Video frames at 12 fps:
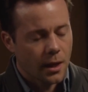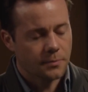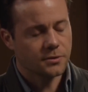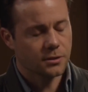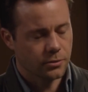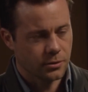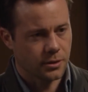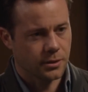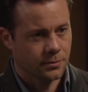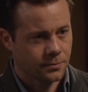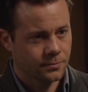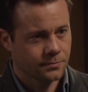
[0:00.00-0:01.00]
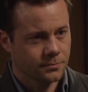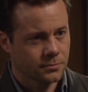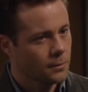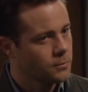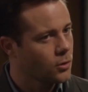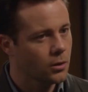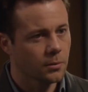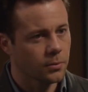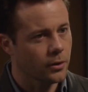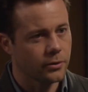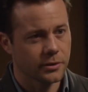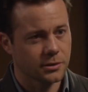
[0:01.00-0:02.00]
Absolutely. I'm not going
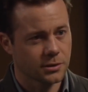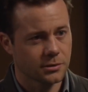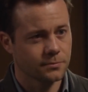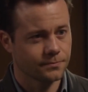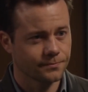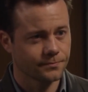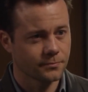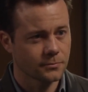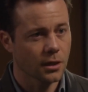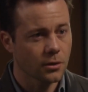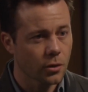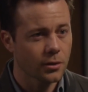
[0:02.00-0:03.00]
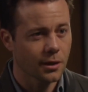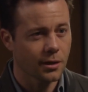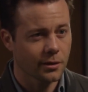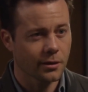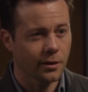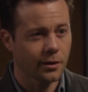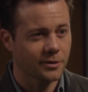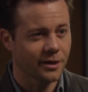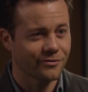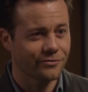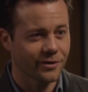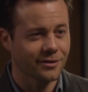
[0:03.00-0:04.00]
to blow this. I know how lucky I am to
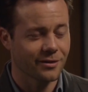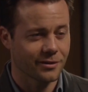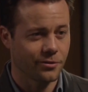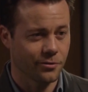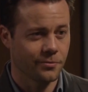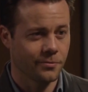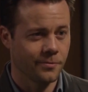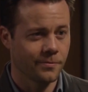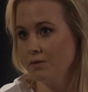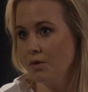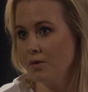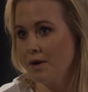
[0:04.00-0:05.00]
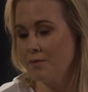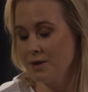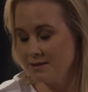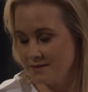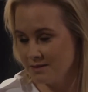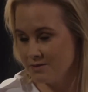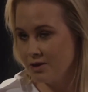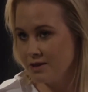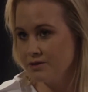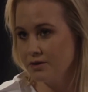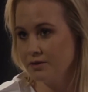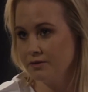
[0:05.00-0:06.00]
have a friend like you. Well, I'm Esther's
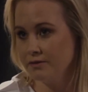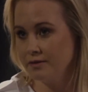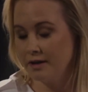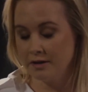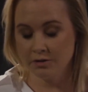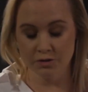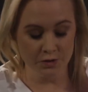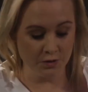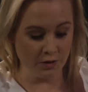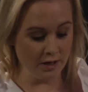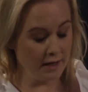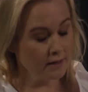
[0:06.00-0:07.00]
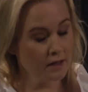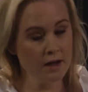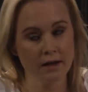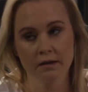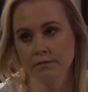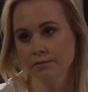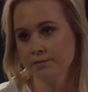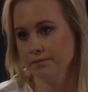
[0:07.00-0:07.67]
friend too, and I do not like lying.